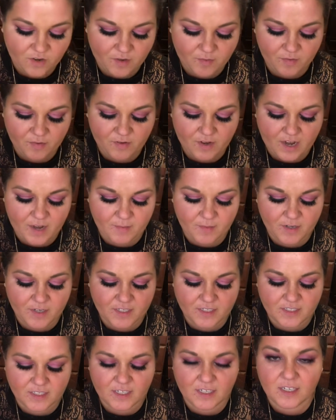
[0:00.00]
or
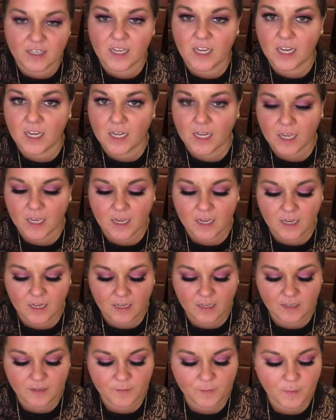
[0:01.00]
primers
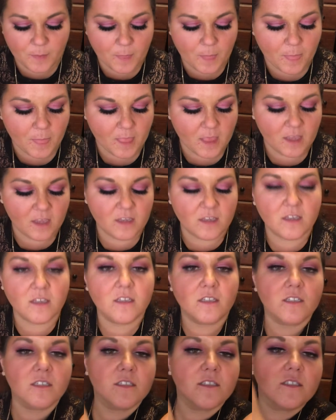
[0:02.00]
needed.
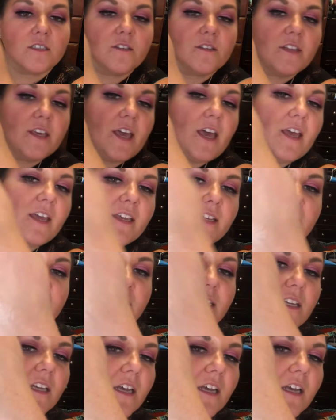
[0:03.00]
So that is the